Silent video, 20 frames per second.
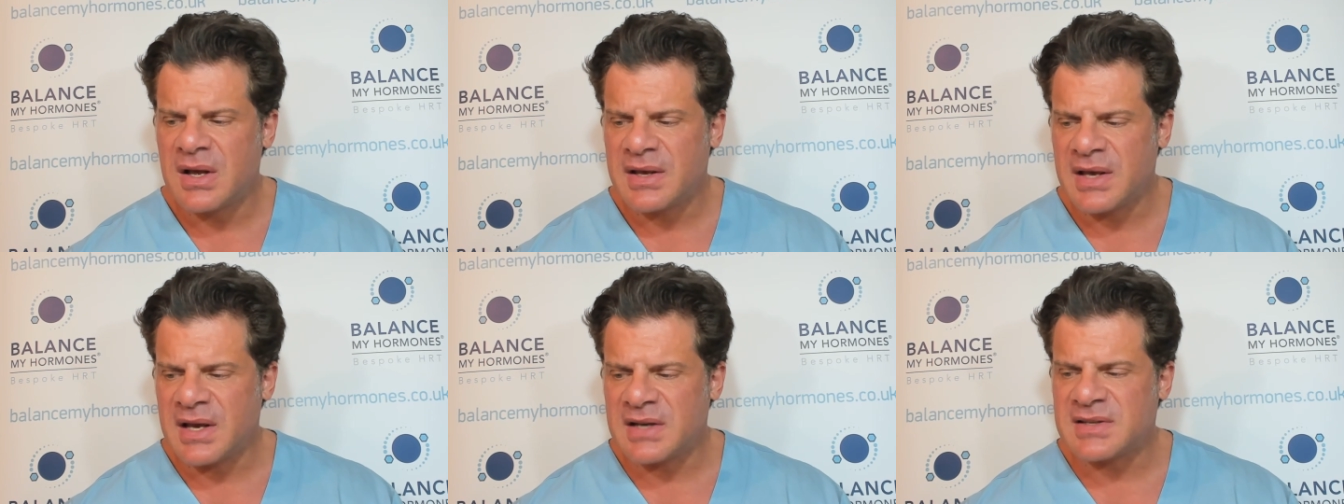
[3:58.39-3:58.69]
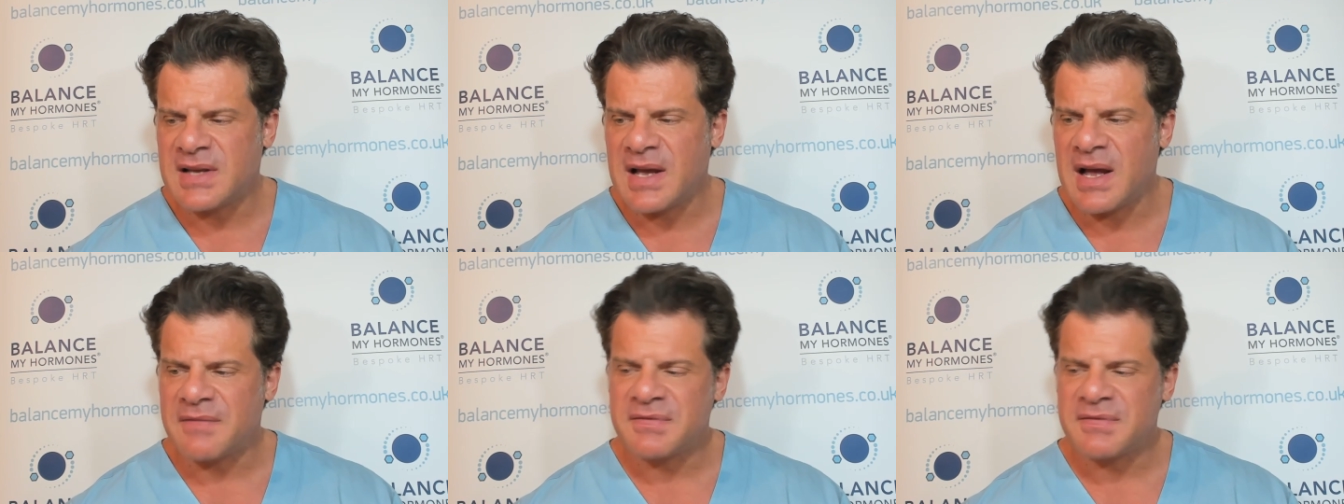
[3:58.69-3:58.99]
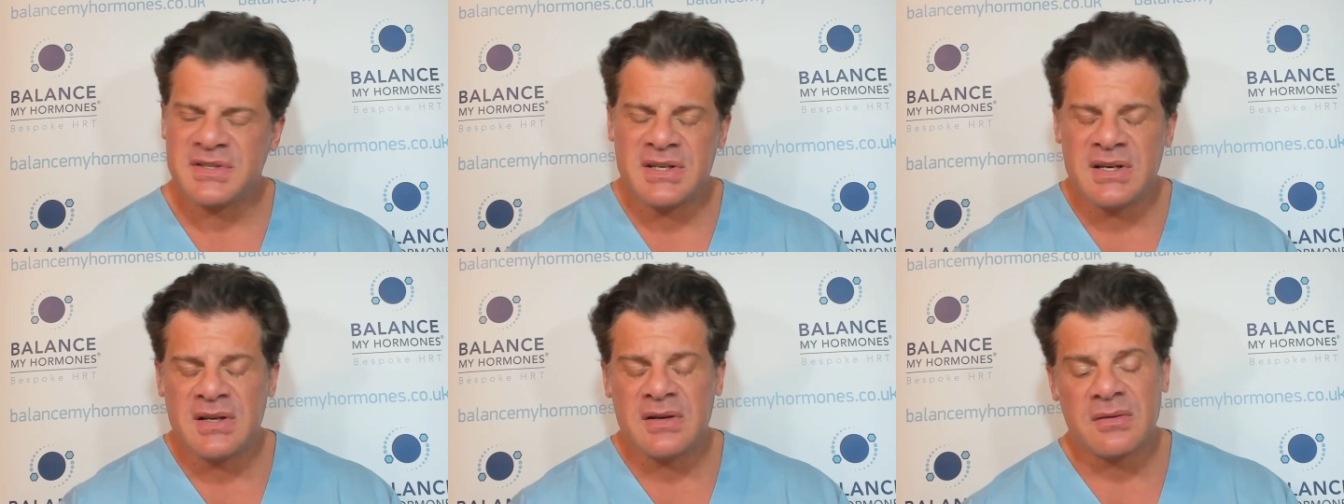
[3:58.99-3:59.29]
yes, they have
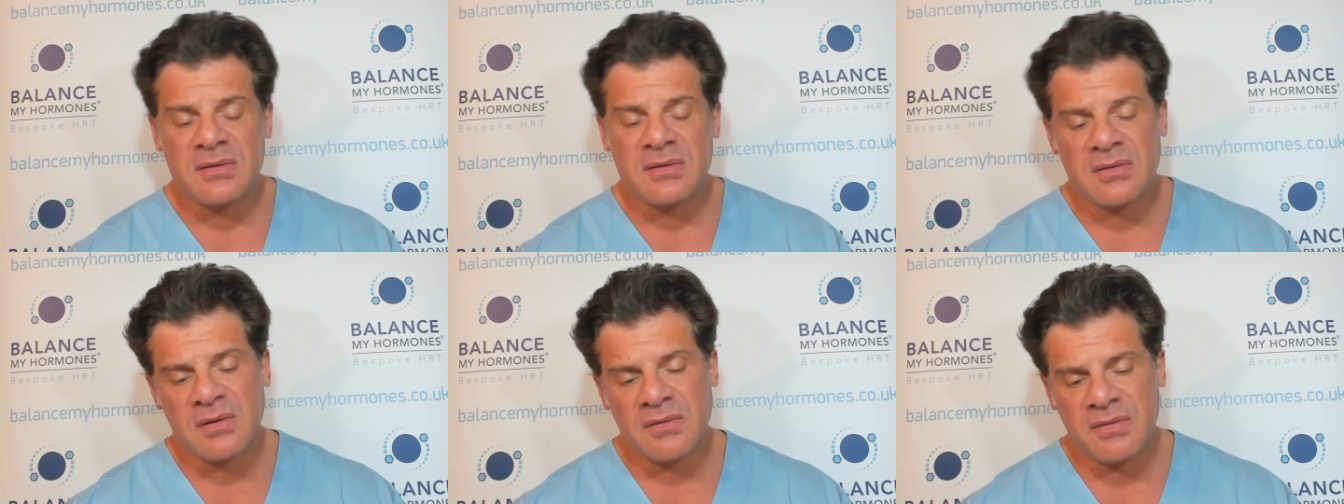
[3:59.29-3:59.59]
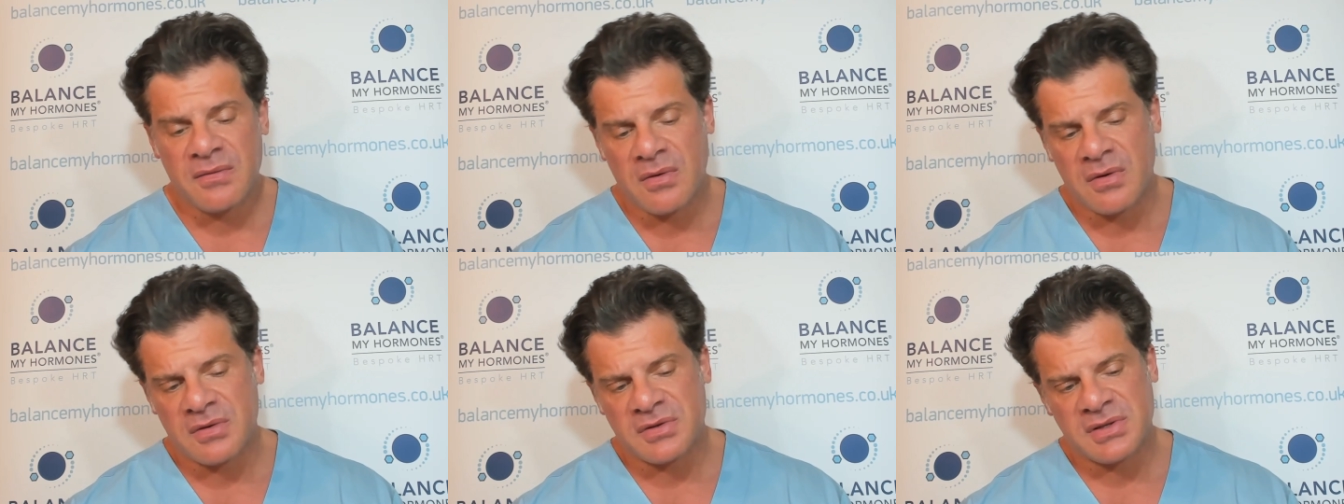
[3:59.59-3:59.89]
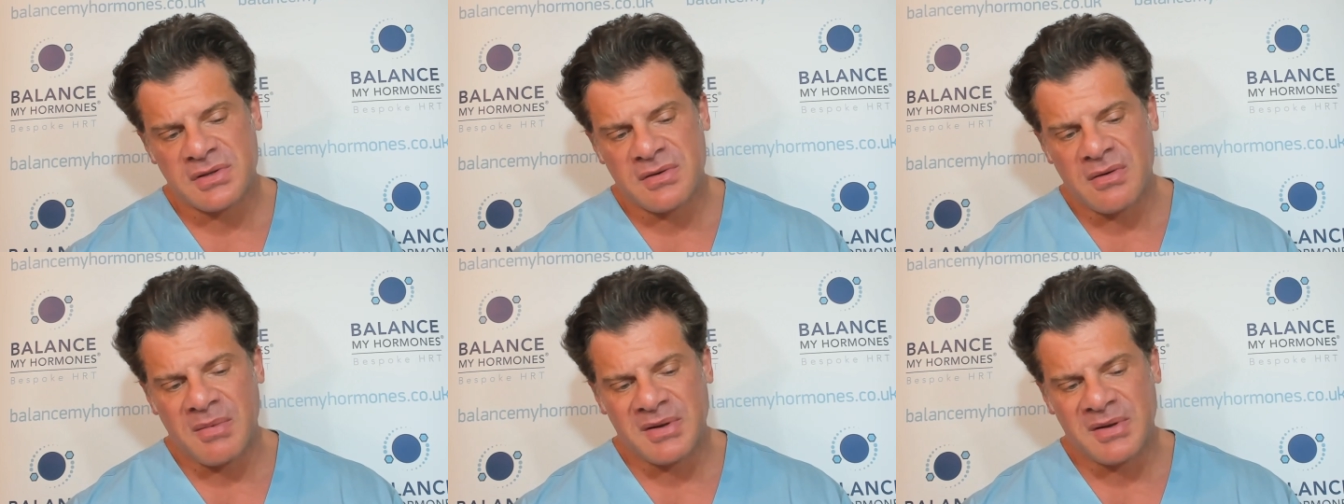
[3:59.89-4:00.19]
seen, of course,
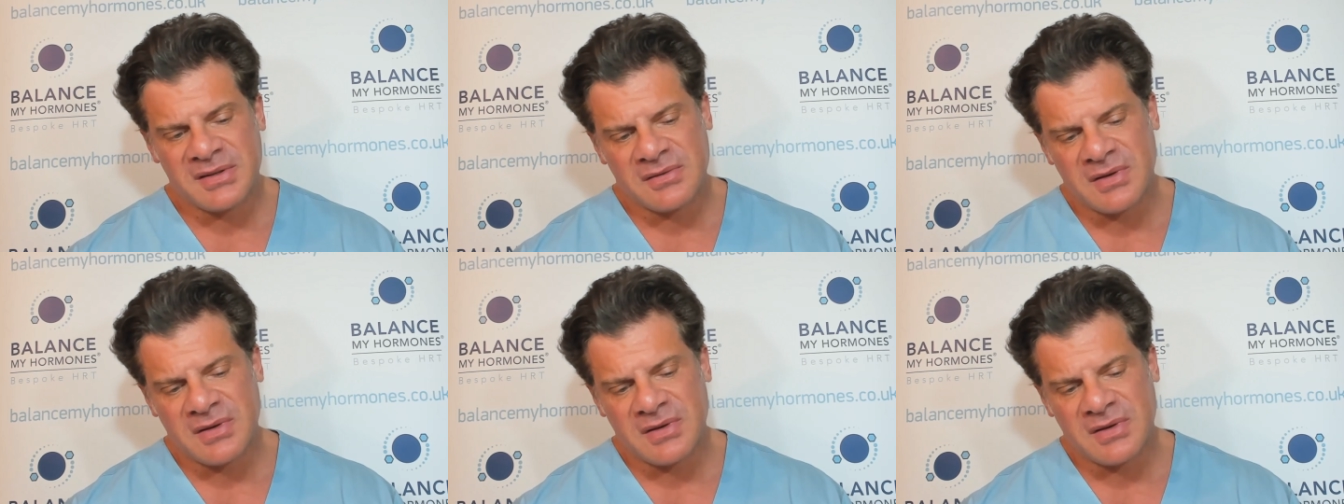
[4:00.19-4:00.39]
a dramatic